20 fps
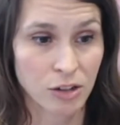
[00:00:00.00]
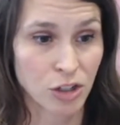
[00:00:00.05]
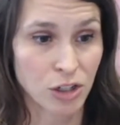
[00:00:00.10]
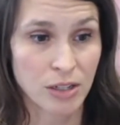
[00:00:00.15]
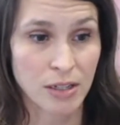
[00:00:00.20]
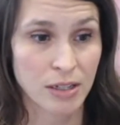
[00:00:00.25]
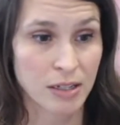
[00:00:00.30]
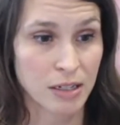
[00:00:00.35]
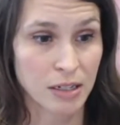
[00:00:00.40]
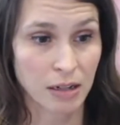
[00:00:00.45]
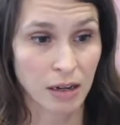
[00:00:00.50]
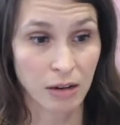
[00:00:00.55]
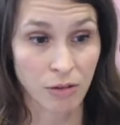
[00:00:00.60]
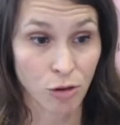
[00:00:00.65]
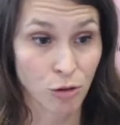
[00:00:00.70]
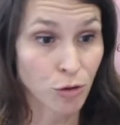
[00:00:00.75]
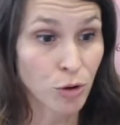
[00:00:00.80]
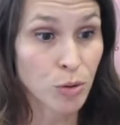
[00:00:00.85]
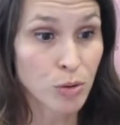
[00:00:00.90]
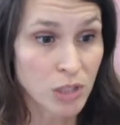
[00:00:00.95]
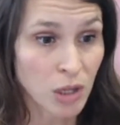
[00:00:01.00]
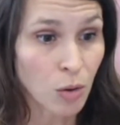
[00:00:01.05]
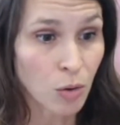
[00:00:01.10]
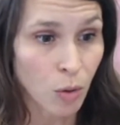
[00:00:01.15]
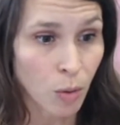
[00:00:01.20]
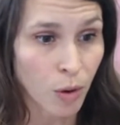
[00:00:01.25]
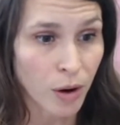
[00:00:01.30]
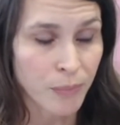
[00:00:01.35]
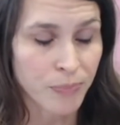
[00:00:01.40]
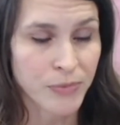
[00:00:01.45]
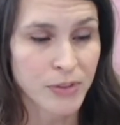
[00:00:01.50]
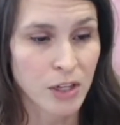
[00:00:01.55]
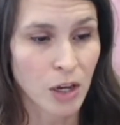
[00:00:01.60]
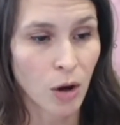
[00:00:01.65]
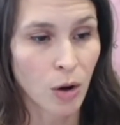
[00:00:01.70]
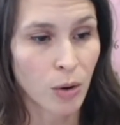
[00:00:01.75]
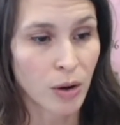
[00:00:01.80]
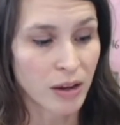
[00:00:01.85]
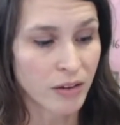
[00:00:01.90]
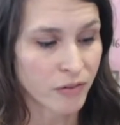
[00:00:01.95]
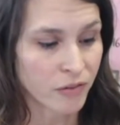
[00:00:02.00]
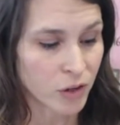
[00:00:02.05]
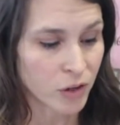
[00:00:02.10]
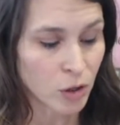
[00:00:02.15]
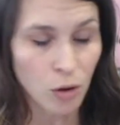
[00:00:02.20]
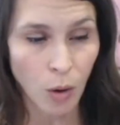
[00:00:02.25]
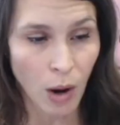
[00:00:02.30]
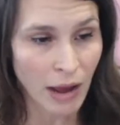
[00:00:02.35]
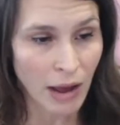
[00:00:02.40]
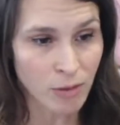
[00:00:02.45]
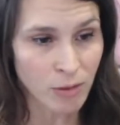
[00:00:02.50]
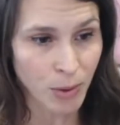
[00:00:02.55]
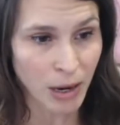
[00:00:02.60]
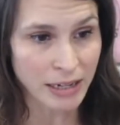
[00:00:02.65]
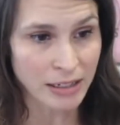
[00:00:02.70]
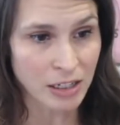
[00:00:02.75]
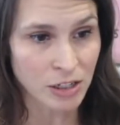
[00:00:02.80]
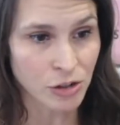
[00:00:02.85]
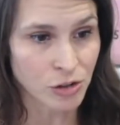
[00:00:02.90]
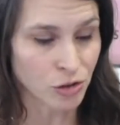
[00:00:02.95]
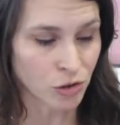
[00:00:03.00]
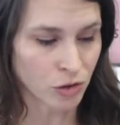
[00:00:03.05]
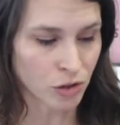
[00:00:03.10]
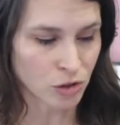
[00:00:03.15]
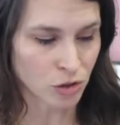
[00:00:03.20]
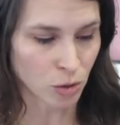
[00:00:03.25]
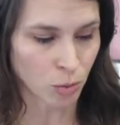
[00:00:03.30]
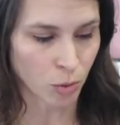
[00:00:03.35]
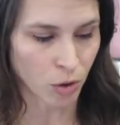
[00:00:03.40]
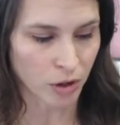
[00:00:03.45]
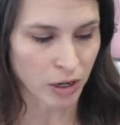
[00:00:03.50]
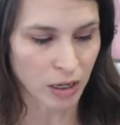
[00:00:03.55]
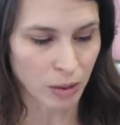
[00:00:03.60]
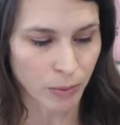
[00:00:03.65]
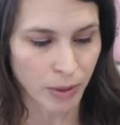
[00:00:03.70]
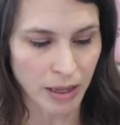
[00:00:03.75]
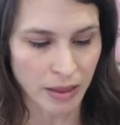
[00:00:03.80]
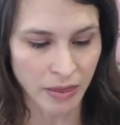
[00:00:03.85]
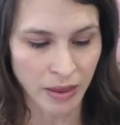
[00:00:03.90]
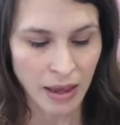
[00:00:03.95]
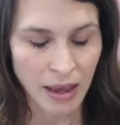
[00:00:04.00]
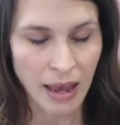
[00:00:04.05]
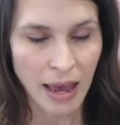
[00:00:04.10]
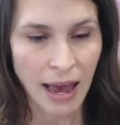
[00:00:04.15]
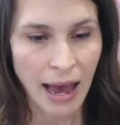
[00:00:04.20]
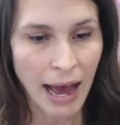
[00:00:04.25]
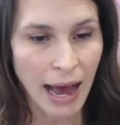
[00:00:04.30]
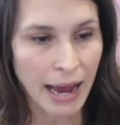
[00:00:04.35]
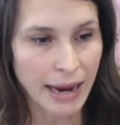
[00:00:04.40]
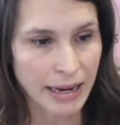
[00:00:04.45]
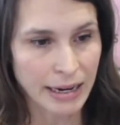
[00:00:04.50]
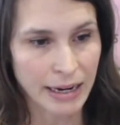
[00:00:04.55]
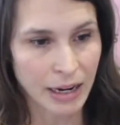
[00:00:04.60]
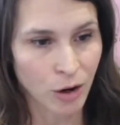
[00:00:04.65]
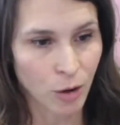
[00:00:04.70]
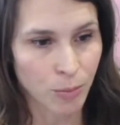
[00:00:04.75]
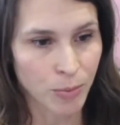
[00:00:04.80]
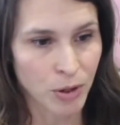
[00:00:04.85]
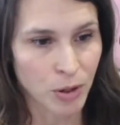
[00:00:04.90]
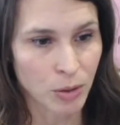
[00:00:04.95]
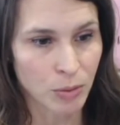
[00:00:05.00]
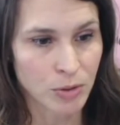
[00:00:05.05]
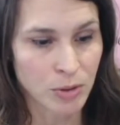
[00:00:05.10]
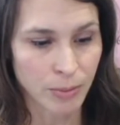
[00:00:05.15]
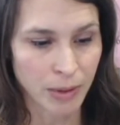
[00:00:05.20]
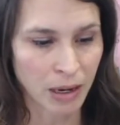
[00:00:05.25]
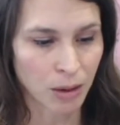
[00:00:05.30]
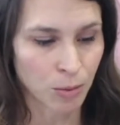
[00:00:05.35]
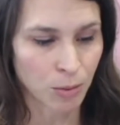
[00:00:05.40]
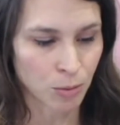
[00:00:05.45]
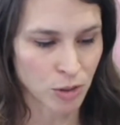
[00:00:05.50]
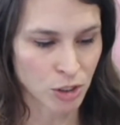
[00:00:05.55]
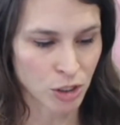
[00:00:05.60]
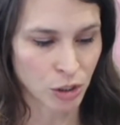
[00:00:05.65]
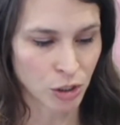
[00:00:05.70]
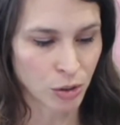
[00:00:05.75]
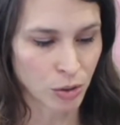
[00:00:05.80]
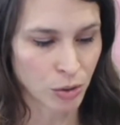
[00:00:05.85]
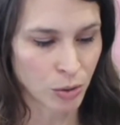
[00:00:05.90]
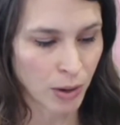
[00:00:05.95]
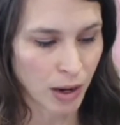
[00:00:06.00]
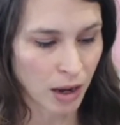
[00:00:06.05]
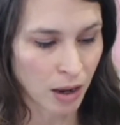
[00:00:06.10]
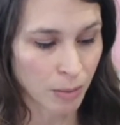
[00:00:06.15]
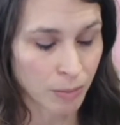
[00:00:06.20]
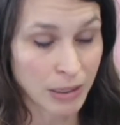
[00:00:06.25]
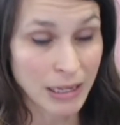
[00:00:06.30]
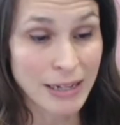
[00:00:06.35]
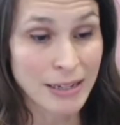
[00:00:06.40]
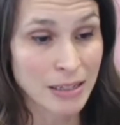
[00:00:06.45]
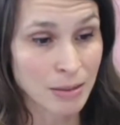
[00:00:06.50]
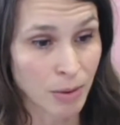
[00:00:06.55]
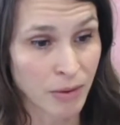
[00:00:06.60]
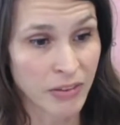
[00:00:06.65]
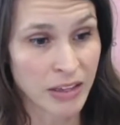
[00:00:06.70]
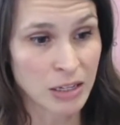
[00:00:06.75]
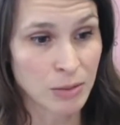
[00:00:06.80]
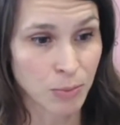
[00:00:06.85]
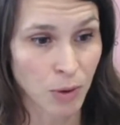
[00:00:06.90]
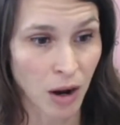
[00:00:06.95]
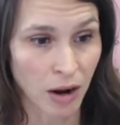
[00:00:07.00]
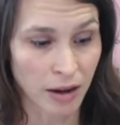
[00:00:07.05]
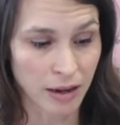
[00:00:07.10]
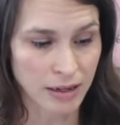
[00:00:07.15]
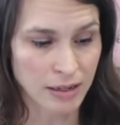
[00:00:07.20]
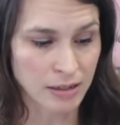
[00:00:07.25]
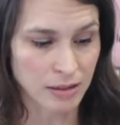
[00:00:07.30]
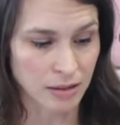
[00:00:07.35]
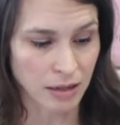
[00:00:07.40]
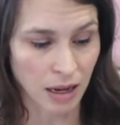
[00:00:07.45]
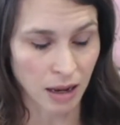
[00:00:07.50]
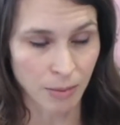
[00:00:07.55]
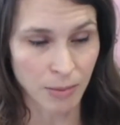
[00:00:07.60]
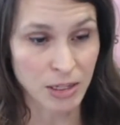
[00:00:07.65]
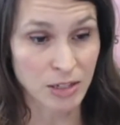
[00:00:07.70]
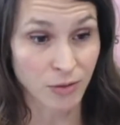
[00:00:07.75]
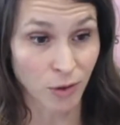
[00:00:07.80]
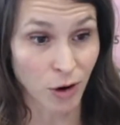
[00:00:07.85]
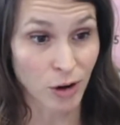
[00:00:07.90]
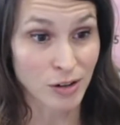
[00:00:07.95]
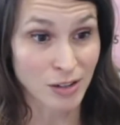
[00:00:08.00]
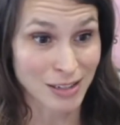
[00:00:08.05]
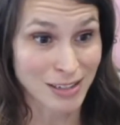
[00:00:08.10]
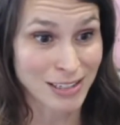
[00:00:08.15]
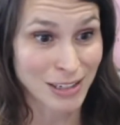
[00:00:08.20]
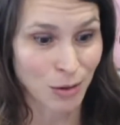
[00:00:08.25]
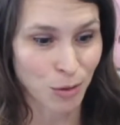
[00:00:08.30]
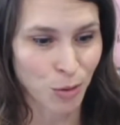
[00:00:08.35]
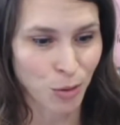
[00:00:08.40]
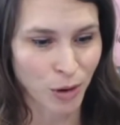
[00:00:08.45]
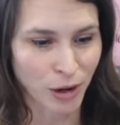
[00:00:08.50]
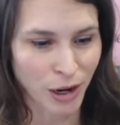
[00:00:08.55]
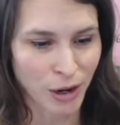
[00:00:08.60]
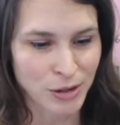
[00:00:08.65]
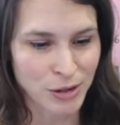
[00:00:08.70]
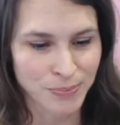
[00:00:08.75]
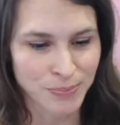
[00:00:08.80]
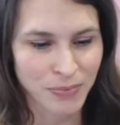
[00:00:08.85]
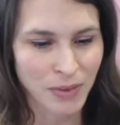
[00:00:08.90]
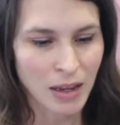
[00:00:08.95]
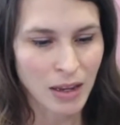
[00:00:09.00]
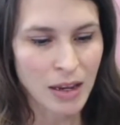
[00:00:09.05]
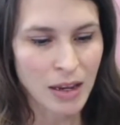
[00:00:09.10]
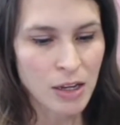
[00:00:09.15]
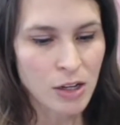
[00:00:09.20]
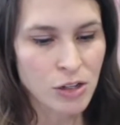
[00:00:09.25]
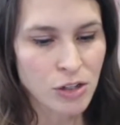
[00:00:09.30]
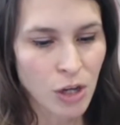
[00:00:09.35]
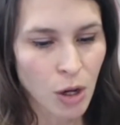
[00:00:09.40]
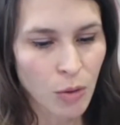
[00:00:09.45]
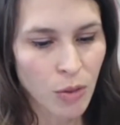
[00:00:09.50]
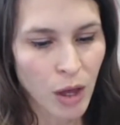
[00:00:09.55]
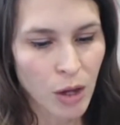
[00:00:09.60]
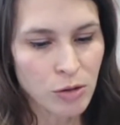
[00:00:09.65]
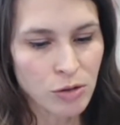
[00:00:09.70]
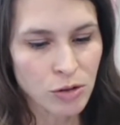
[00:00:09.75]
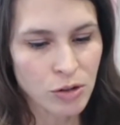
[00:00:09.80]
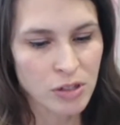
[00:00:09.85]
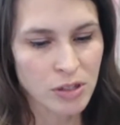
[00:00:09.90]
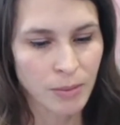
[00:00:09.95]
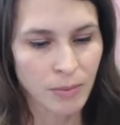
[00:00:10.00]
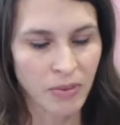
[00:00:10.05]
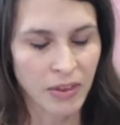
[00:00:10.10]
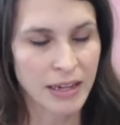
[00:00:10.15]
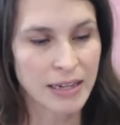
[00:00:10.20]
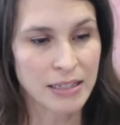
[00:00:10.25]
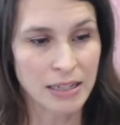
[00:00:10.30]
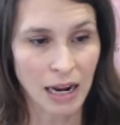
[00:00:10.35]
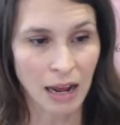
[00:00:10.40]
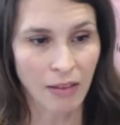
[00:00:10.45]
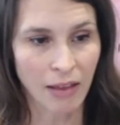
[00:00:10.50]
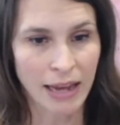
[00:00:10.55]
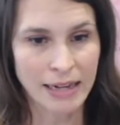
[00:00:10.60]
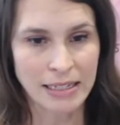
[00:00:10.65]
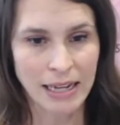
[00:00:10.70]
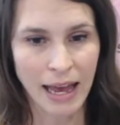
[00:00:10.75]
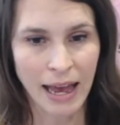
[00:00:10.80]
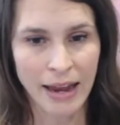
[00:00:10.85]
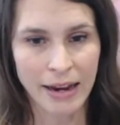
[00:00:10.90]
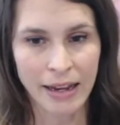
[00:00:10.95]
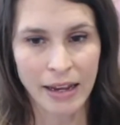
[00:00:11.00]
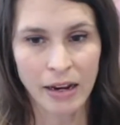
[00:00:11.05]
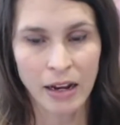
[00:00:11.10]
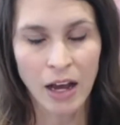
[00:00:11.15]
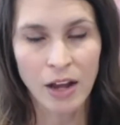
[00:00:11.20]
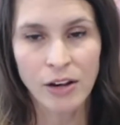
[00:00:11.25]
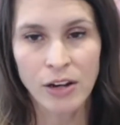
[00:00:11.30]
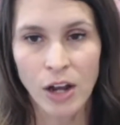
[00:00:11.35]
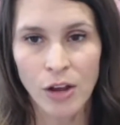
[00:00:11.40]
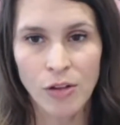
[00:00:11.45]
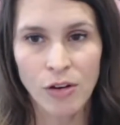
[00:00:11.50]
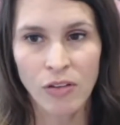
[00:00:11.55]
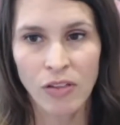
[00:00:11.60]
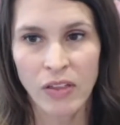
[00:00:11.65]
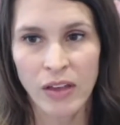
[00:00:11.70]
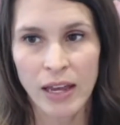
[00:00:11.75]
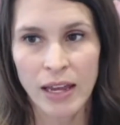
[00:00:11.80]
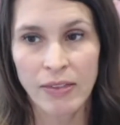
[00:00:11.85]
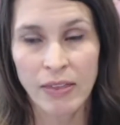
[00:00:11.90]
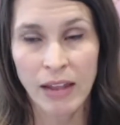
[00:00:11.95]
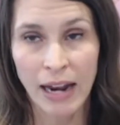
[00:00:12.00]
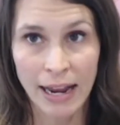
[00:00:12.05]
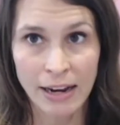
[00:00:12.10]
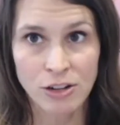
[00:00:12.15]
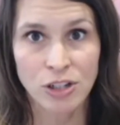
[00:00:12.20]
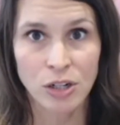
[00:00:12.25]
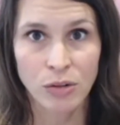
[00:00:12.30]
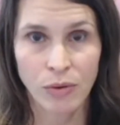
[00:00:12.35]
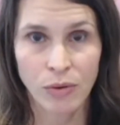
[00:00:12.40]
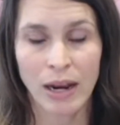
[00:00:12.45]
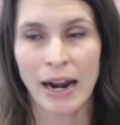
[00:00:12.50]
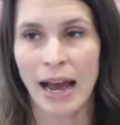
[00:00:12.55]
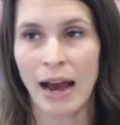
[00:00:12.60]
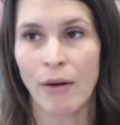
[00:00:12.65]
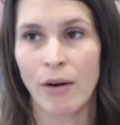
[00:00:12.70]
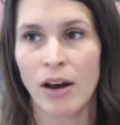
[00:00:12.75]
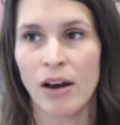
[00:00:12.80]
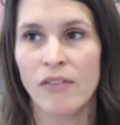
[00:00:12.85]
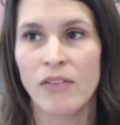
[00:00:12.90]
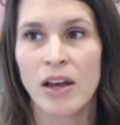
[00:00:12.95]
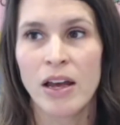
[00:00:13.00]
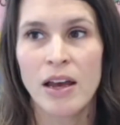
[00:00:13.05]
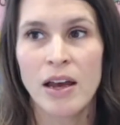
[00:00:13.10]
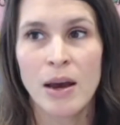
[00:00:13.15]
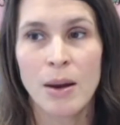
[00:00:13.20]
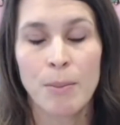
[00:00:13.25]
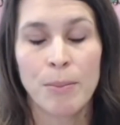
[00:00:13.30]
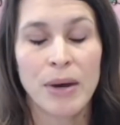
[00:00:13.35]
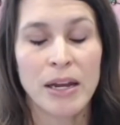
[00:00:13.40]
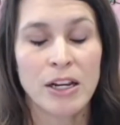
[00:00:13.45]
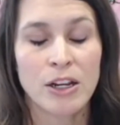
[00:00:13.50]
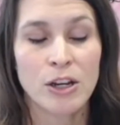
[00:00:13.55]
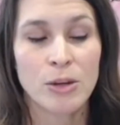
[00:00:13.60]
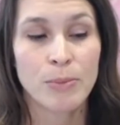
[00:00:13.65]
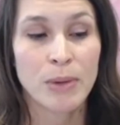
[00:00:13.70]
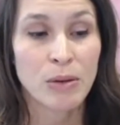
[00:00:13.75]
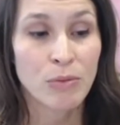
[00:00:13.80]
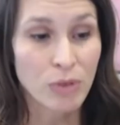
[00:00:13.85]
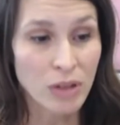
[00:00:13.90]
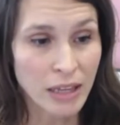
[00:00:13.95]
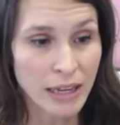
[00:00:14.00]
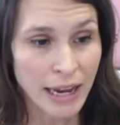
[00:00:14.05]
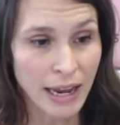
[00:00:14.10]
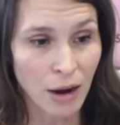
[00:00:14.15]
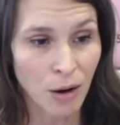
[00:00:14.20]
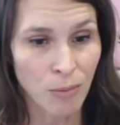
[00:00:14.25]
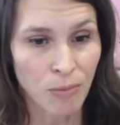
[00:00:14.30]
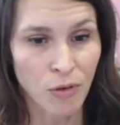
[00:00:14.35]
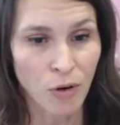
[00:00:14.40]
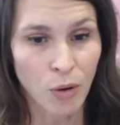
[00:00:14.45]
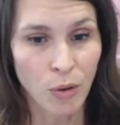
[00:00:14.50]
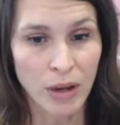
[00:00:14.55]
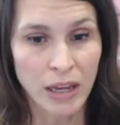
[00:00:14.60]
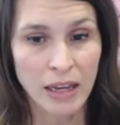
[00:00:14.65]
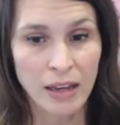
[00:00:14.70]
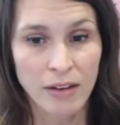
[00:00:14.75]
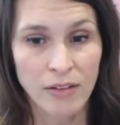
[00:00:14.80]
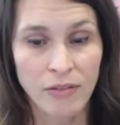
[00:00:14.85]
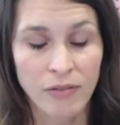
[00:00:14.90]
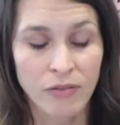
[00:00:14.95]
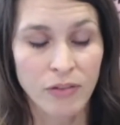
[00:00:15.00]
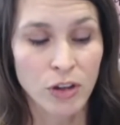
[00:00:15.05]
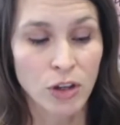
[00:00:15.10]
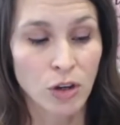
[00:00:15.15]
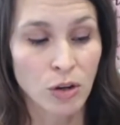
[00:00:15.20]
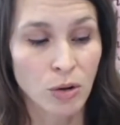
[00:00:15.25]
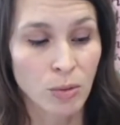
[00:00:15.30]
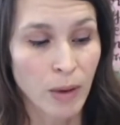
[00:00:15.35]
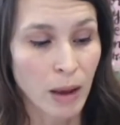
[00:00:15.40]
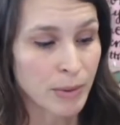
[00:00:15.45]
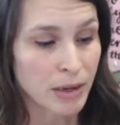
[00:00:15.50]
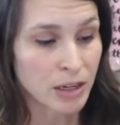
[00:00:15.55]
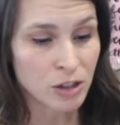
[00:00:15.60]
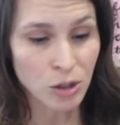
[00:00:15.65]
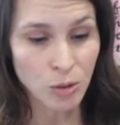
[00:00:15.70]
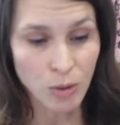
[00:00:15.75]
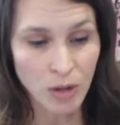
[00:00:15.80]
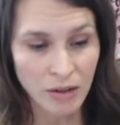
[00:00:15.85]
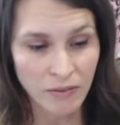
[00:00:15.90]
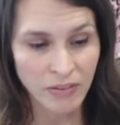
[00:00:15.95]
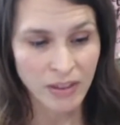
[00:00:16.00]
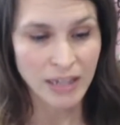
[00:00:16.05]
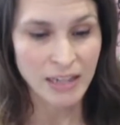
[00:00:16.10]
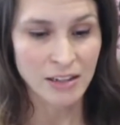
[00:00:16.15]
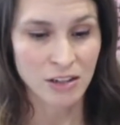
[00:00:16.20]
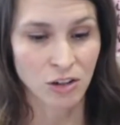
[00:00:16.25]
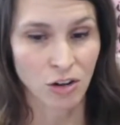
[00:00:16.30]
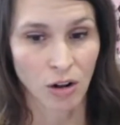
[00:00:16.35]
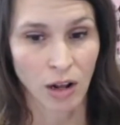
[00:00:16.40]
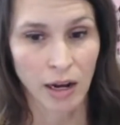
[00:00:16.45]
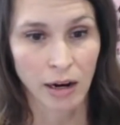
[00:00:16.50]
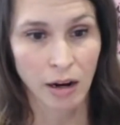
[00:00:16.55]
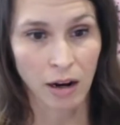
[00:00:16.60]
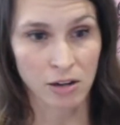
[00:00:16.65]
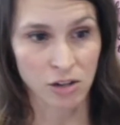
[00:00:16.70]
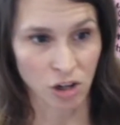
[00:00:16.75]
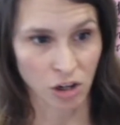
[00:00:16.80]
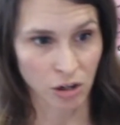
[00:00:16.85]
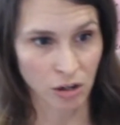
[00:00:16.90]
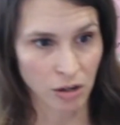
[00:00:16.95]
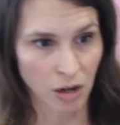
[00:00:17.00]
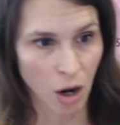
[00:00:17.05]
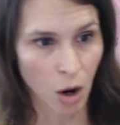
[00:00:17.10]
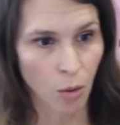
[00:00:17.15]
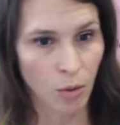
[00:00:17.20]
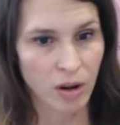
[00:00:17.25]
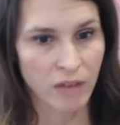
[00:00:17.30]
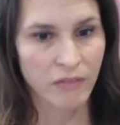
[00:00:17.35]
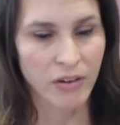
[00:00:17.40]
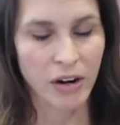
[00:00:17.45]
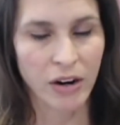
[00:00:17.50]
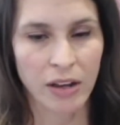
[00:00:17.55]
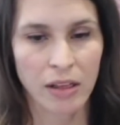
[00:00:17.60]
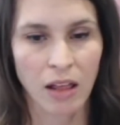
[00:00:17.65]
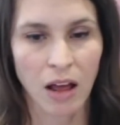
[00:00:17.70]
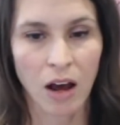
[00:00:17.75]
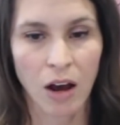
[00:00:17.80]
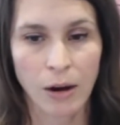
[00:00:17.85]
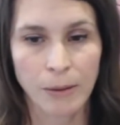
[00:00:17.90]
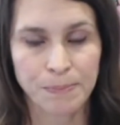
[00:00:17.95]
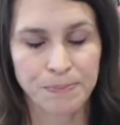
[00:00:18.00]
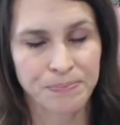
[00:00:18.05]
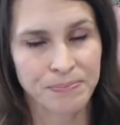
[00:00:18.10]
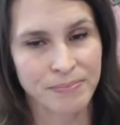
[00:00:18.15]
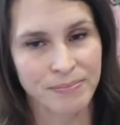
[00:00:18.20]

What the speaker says: just through Cellcore. So if you don't have a practitioner that you're working with, I can help you to be able to get some of these products as far as the Cellcore goes. So those are some things that I like to add in. Another thing that I actually ran out of, but could be really helpful if you maybe do one of these and you're like, gosh, I couldn't hold it very long.